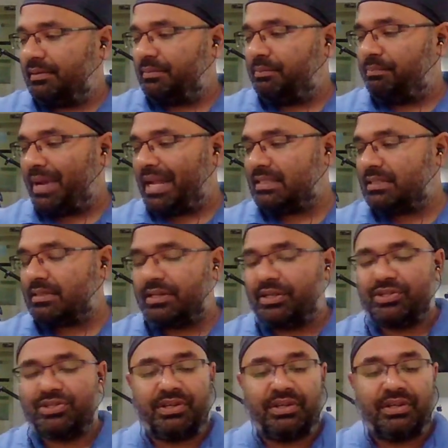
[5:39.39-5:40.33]
maths
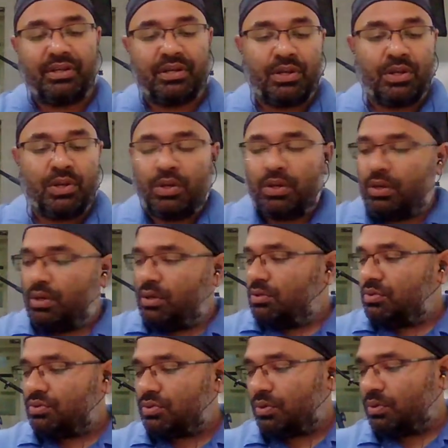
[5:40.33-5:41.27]
teaching.
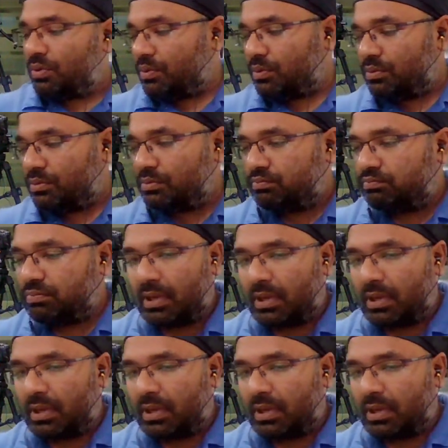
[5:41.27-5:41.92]
So